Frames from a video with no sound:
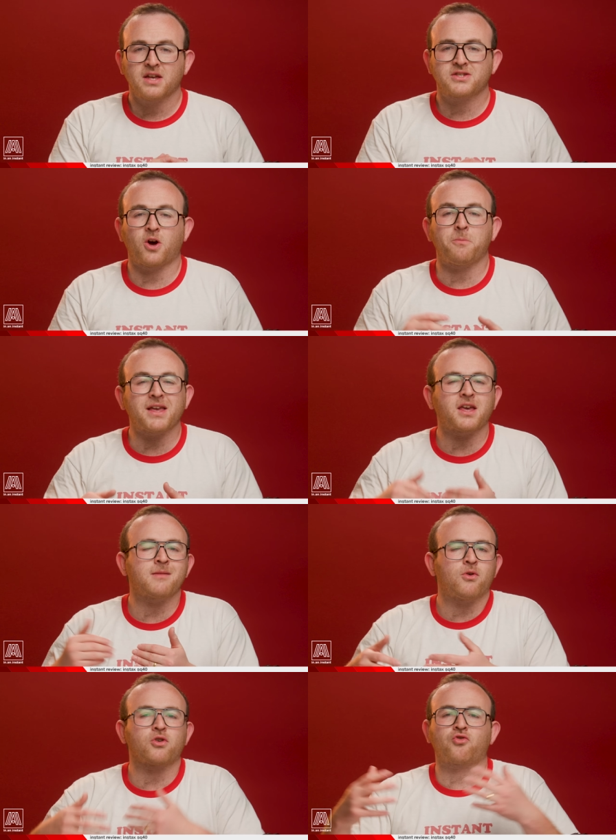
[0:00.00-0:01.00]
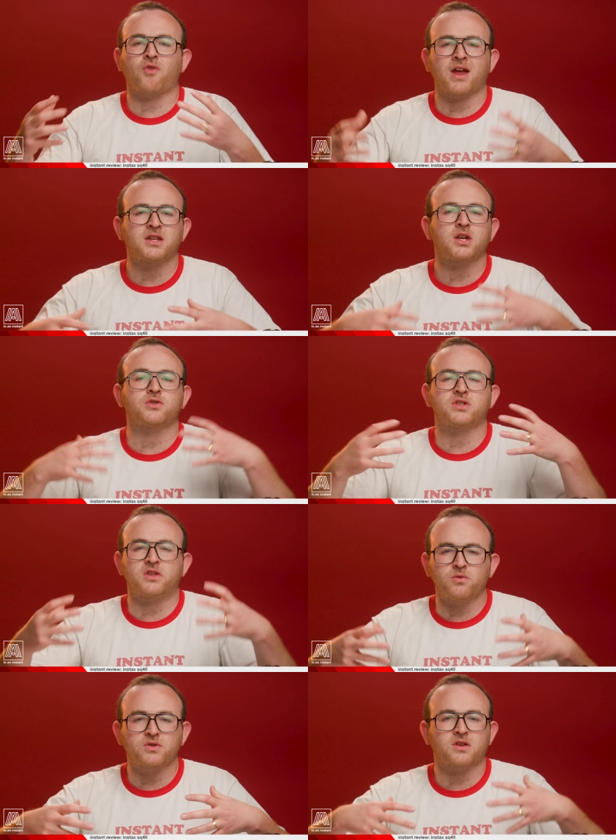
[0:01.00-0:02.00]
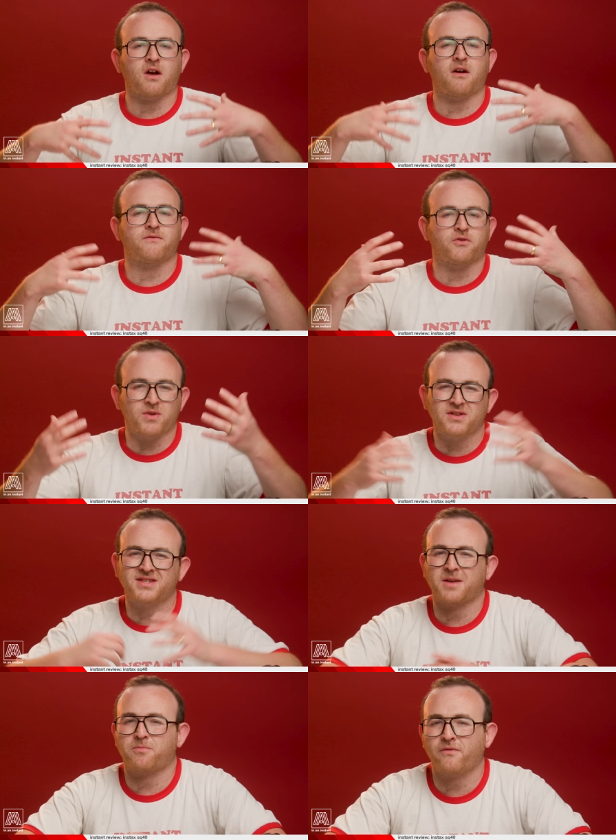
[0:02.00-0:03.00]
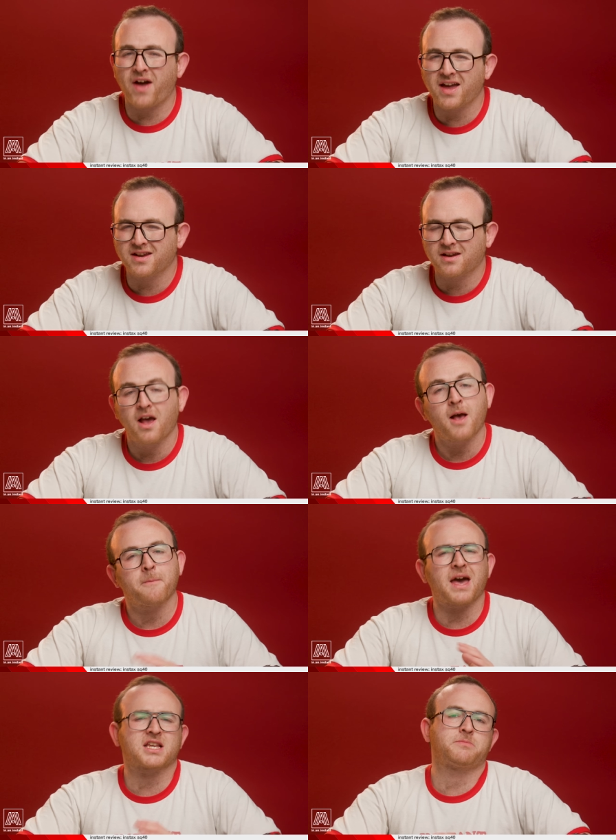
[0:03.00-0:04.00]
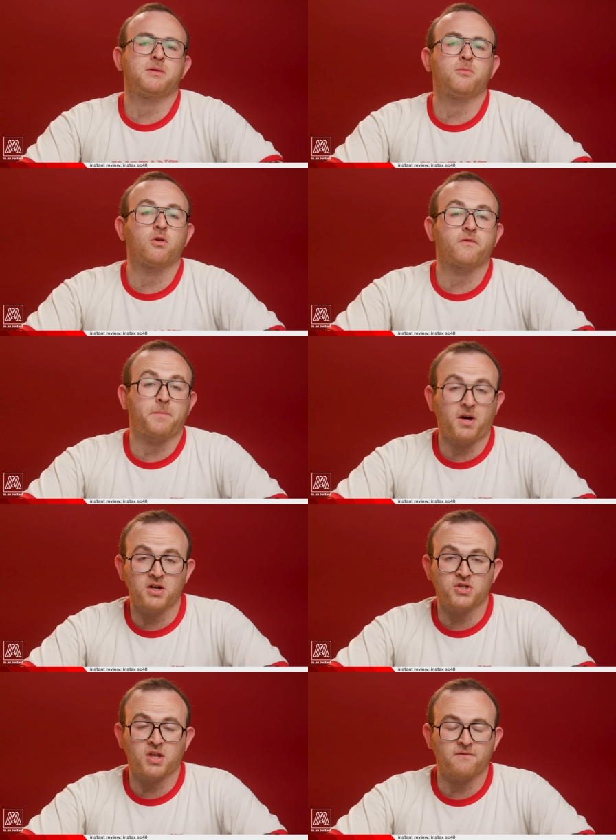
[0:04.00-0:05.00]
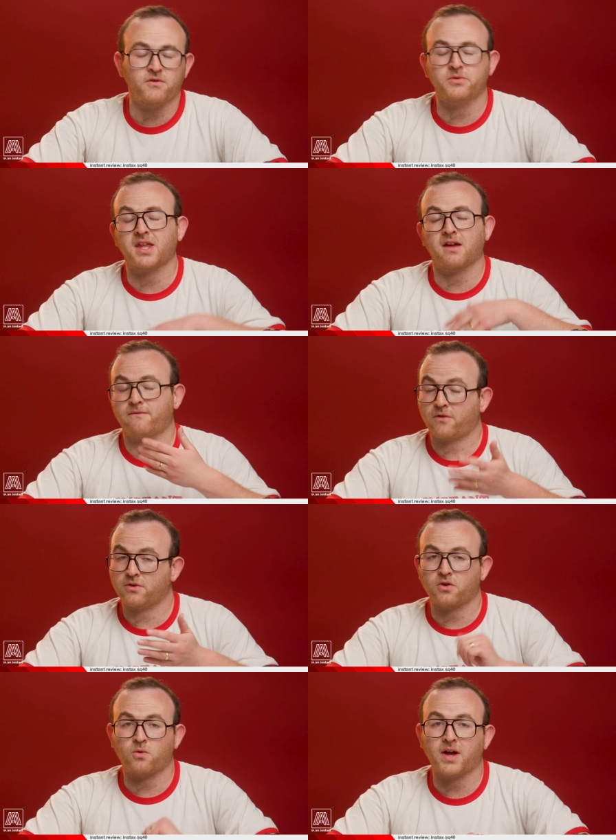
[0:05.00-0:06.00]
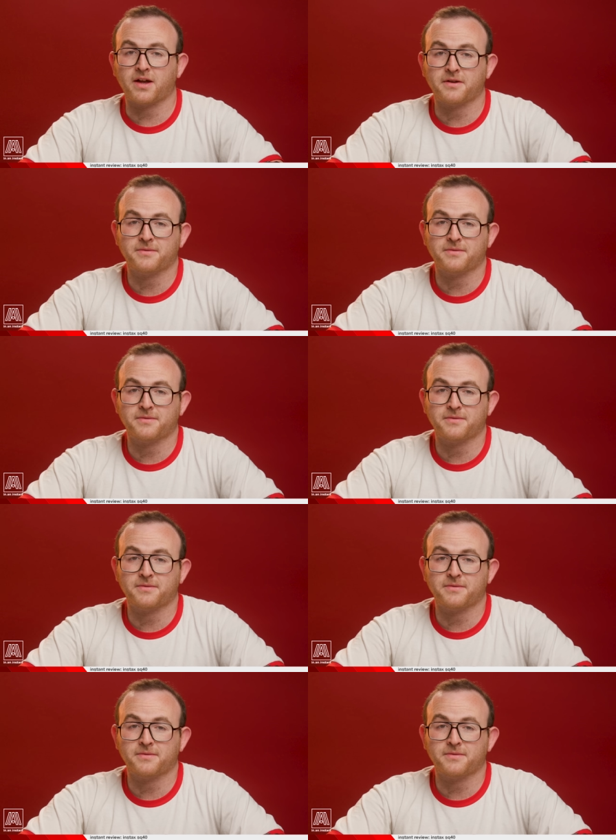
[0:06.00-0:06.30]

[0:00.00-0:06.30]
so making more grandiose use of the real estate provided packs a bit more of a punch than if you stand further away.